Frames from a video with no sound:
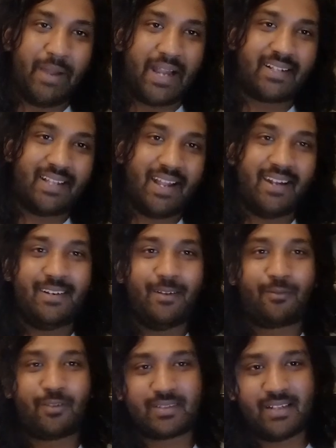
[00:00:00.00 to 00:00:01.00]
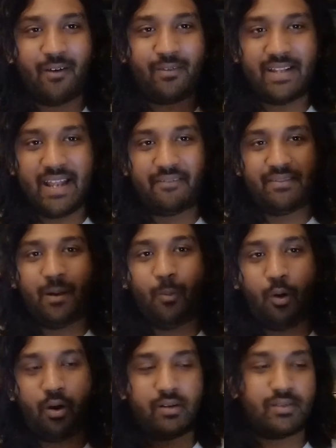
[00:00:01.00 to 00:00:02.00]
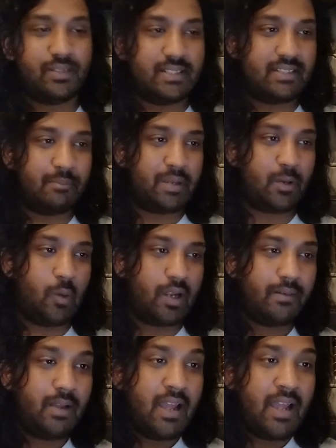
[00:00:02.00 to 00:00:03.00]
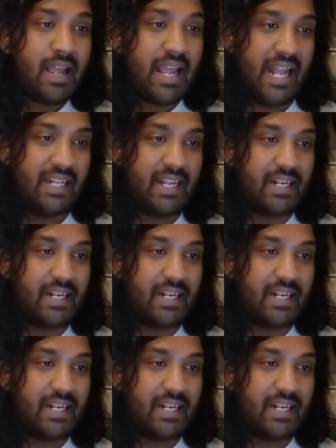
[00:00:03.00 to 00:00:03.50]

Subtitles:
then. Of course, now they have their wand, so this is a big one. And then